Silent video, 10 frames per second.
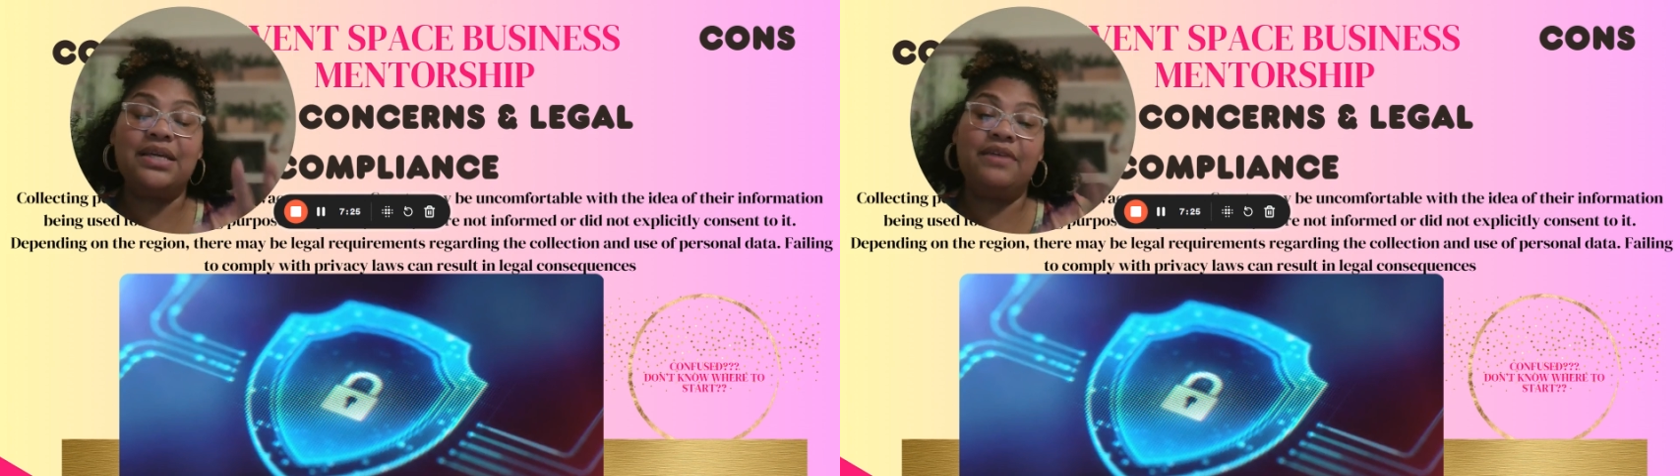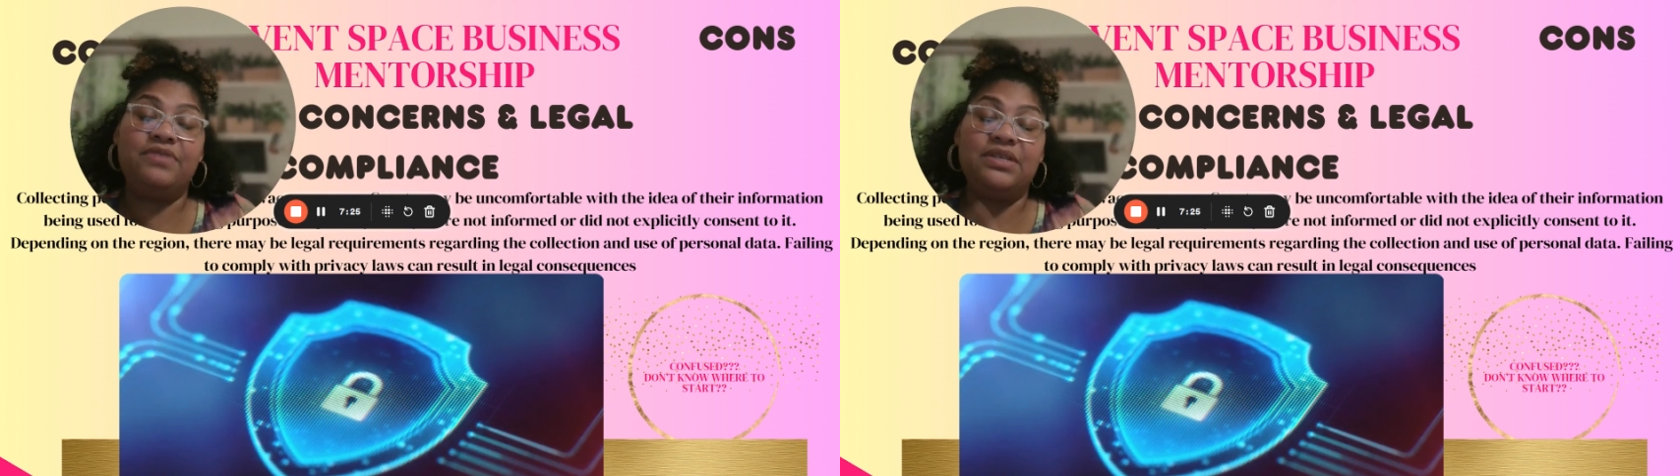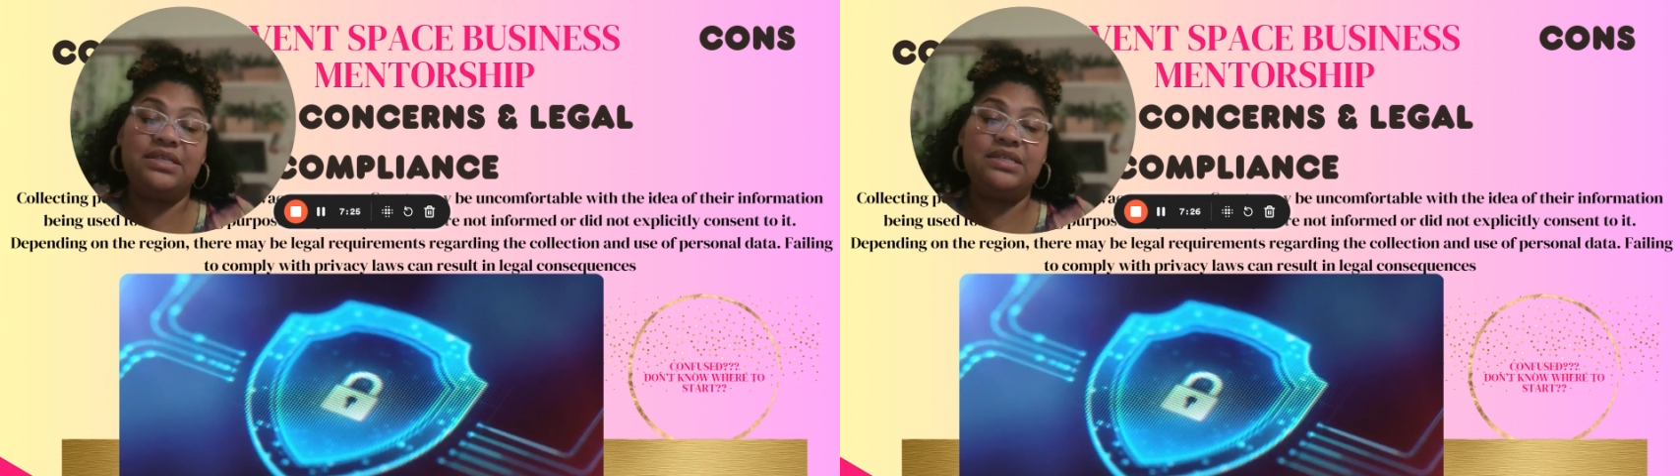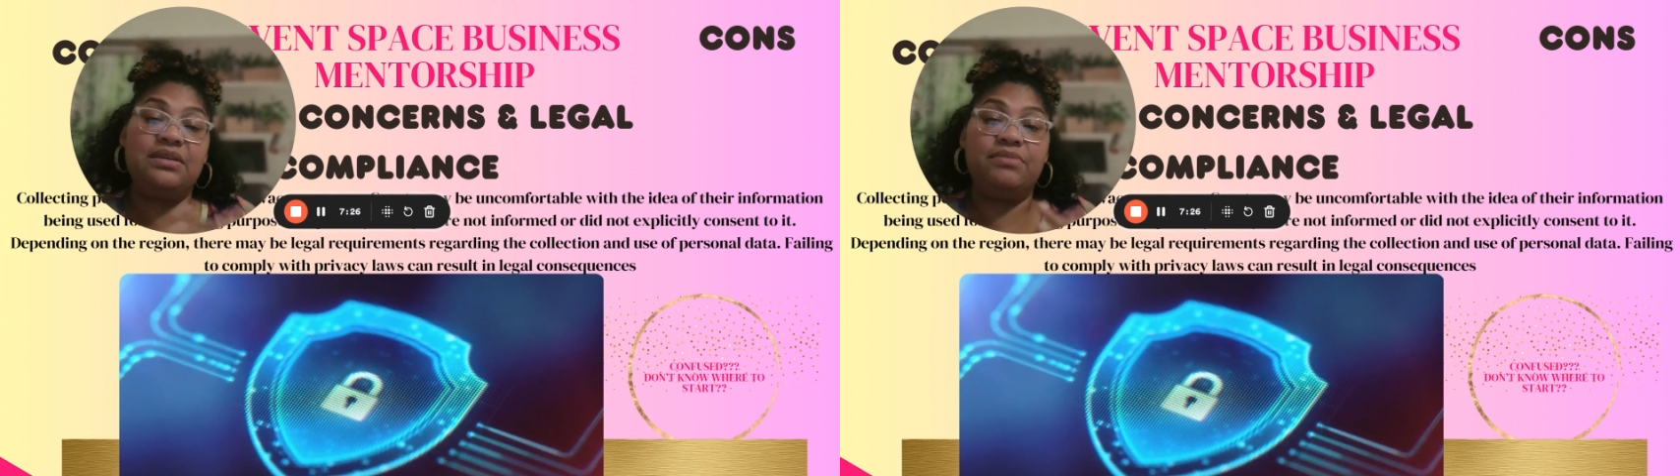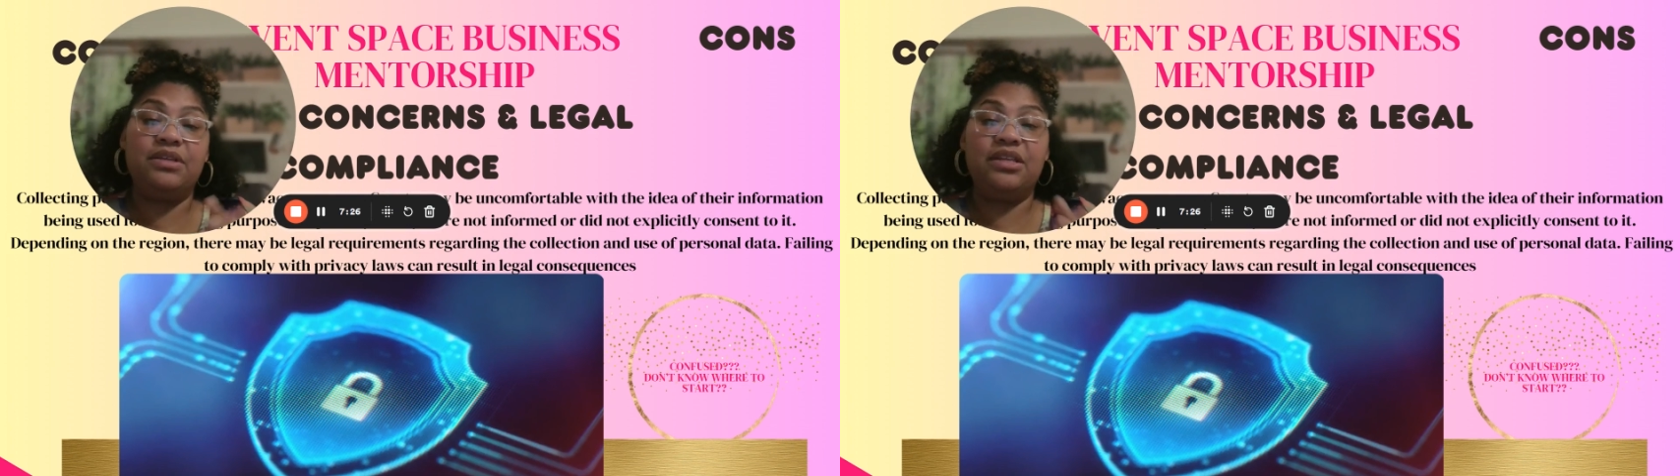if this is
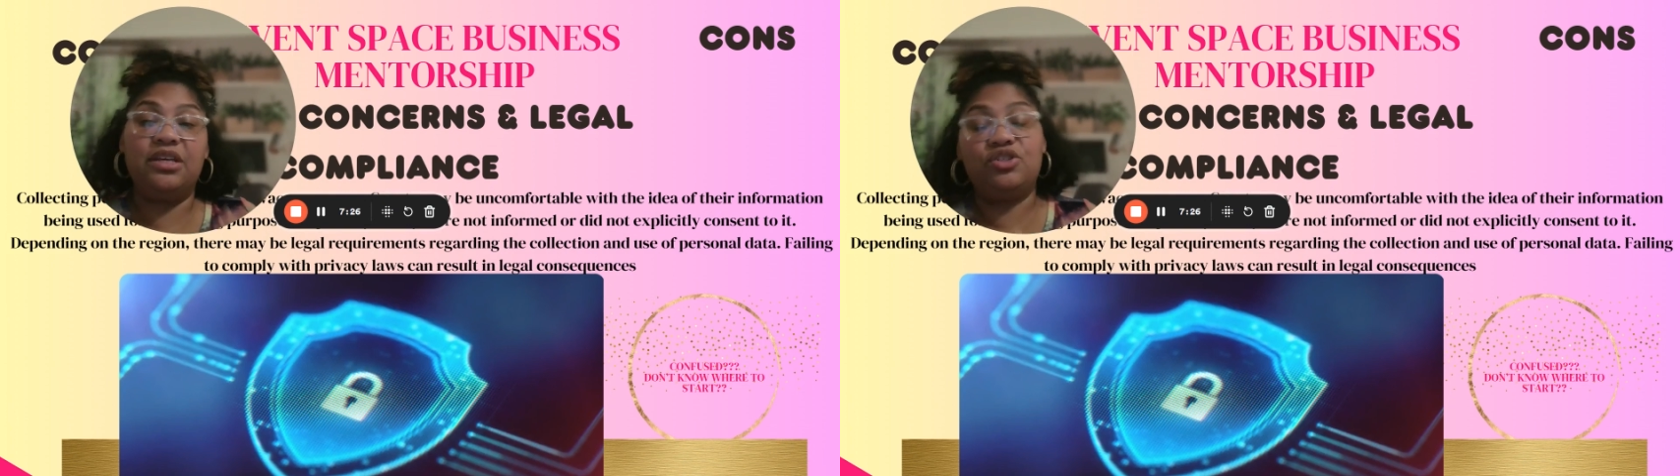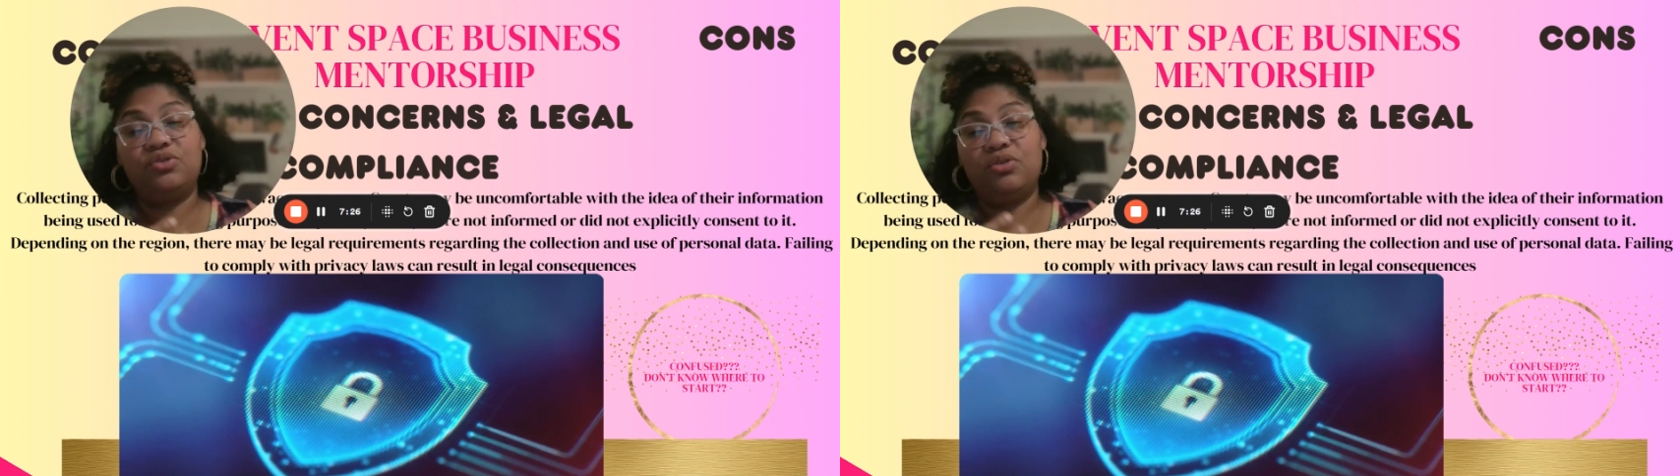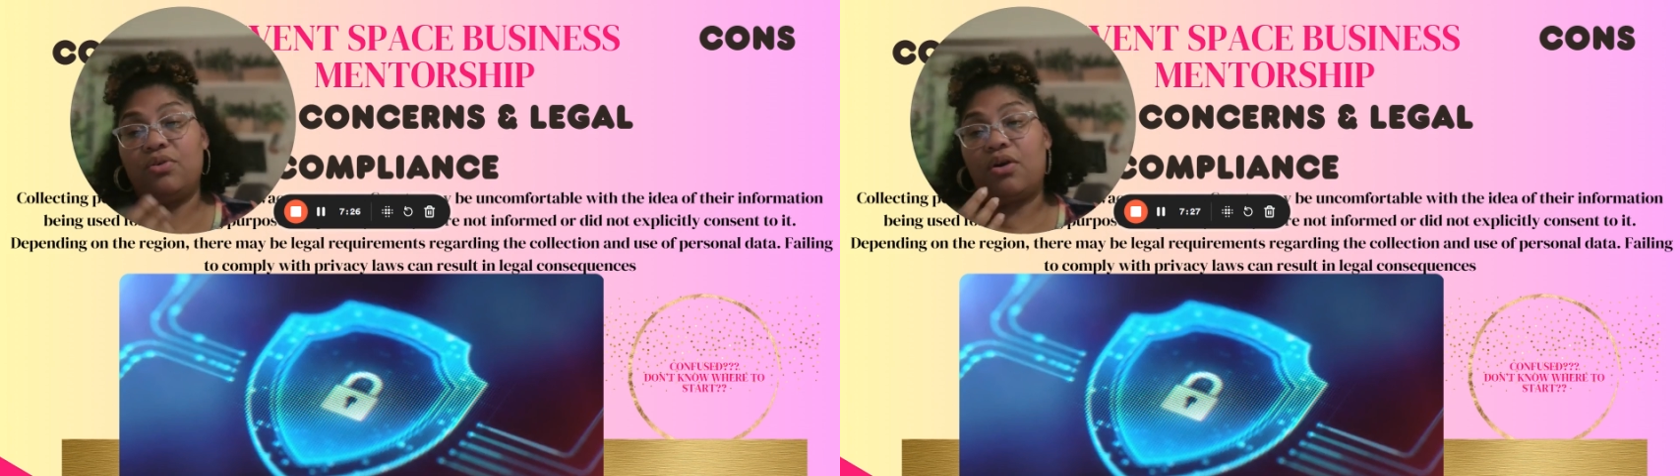something that you